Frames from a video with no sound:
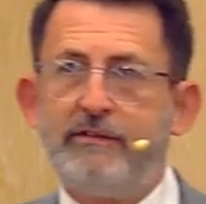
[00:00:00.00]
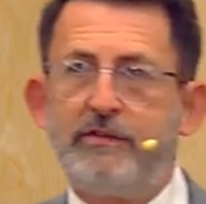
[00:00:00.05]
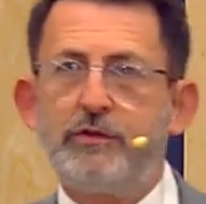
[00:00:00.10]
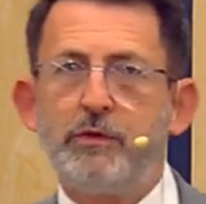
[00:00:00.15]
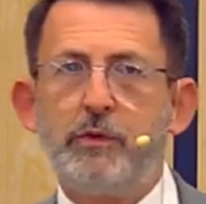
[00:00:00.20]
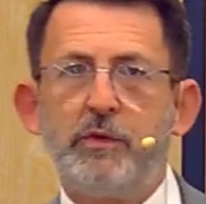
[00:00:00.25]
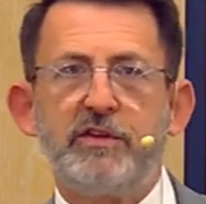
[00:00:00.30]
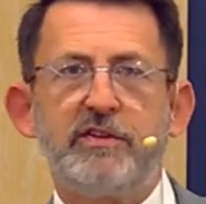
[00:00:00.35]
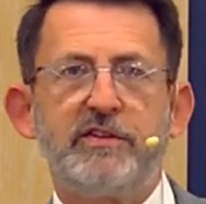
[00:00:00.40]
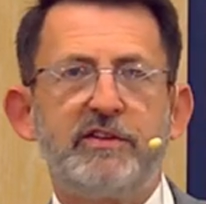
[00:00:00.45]

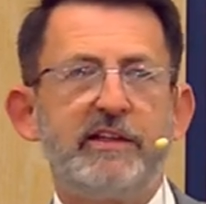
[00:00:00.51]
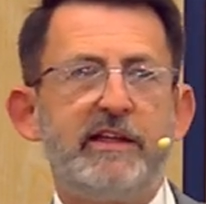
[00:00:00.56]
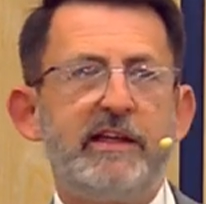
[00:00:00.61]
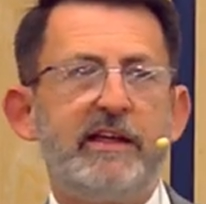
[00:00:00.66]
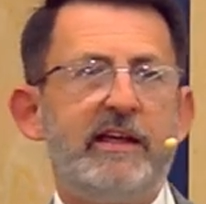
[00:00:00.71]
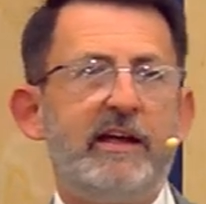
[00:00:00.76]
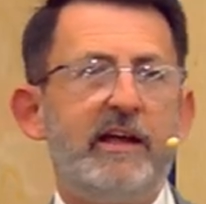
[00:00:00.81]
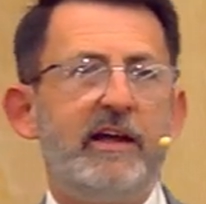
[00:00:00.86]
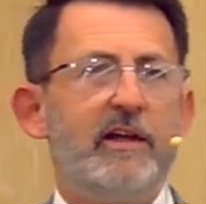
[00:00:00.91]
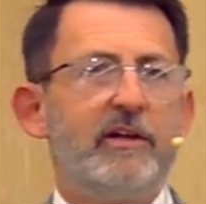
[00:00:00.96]
So it's
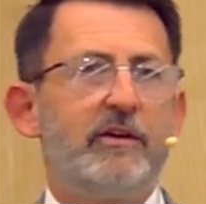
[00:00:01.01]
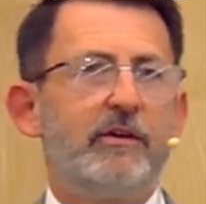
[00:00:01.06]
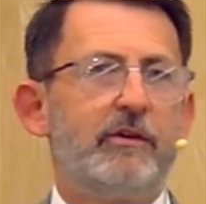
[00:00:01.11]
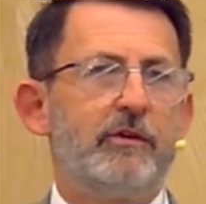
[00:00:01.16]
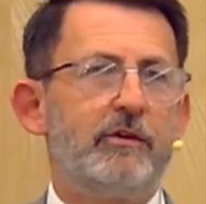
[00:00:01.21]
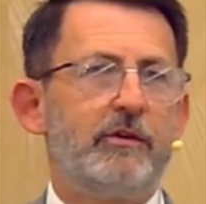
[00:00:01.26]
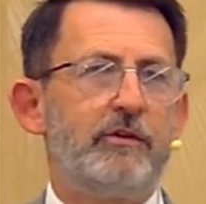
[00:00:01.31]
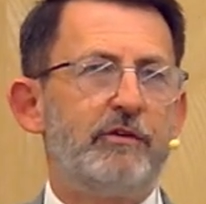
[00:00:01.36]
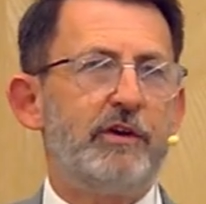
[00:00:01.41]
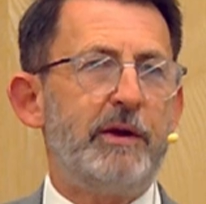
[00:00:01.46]
the
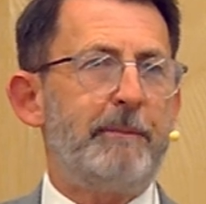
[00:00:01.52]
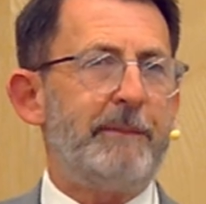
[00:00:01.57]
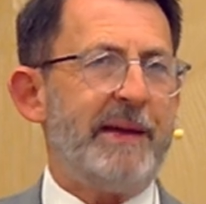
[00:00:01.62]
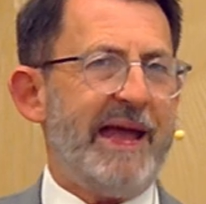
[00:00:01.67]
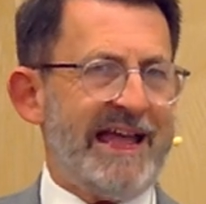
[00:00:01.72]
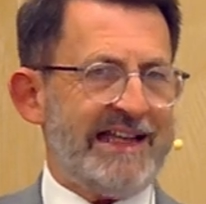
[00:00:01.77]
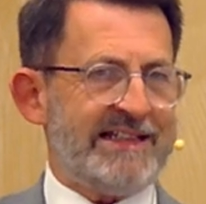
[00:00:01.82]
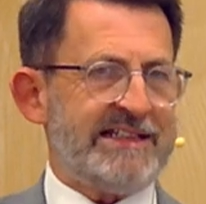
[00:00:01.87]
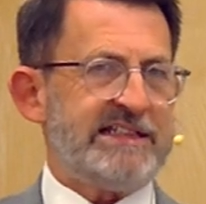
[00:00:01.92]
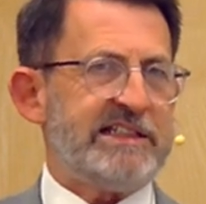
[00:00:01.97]

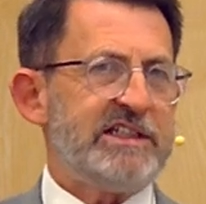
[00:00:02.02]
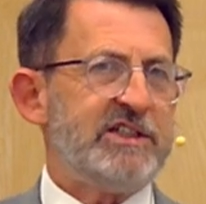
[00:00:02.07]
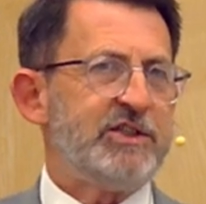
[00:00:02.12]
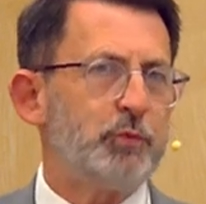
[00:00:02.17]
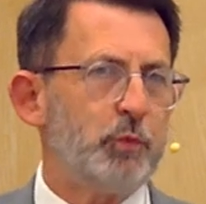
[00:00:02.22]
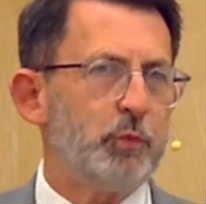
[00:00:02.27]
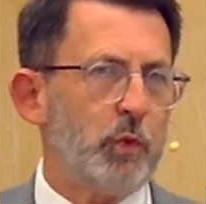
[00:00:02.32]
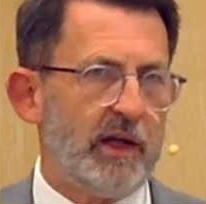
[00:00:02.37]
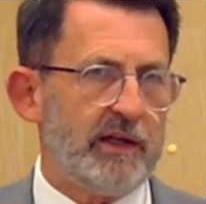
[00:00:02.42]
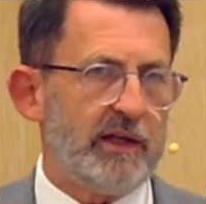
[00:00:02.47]
repentant
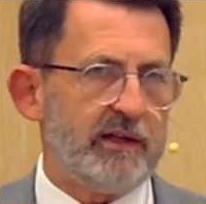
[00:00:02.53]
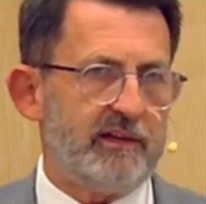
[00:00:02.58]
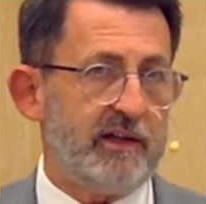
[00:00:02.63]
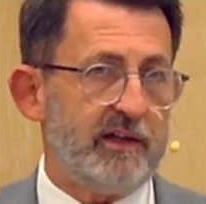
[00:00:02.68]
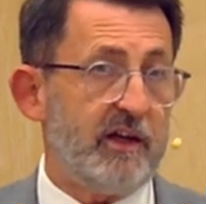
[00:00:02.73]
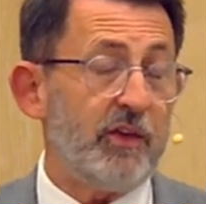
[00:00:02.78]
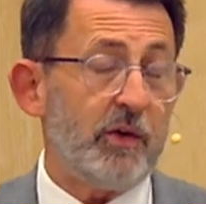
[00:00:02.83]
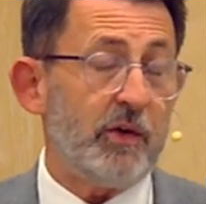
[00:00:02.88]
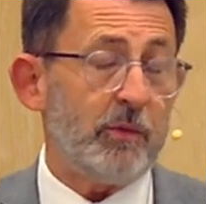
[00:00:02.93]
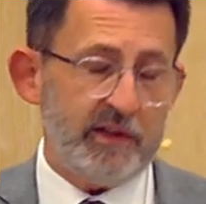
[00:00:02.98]
one, the
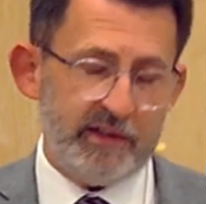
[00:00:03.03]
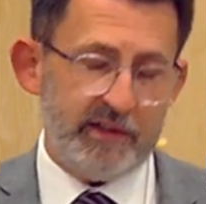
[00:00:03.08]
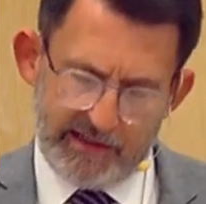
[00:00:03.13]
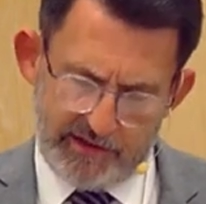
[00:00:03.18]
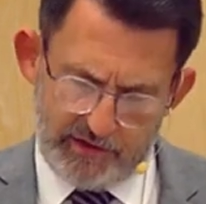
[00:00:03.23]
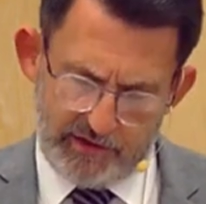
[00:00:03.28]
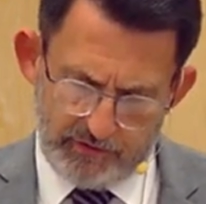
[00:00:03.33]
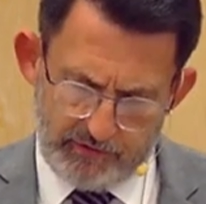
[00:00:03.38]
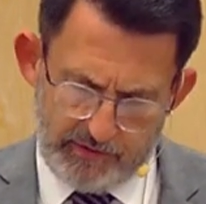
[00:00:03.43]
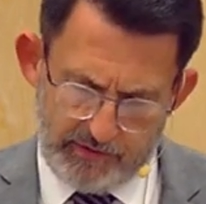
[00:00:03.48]
other one
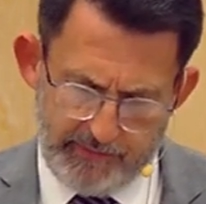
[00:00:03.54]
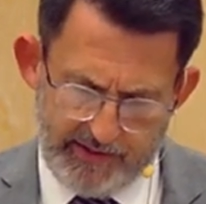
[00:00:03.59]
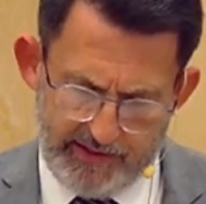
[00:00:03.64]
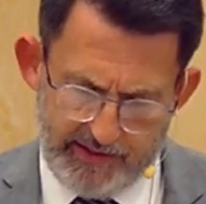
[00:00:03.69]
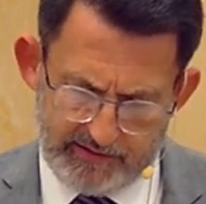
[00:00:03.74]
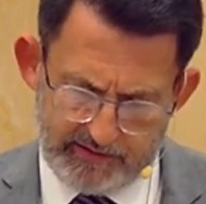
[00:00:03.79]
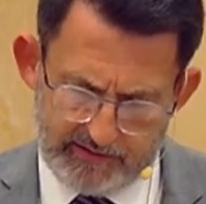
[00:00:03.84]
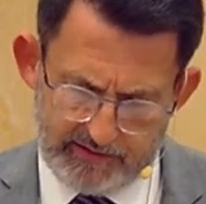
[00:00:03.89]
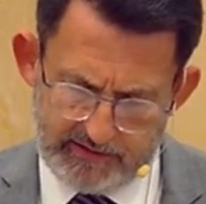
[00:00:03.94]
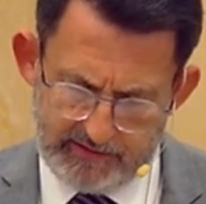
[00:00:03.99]
didn't
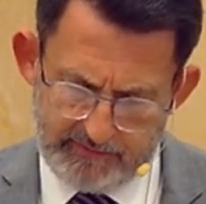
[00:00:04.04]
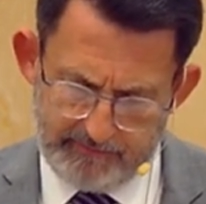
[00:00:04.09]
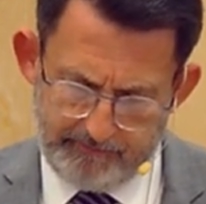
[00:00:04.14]
repent.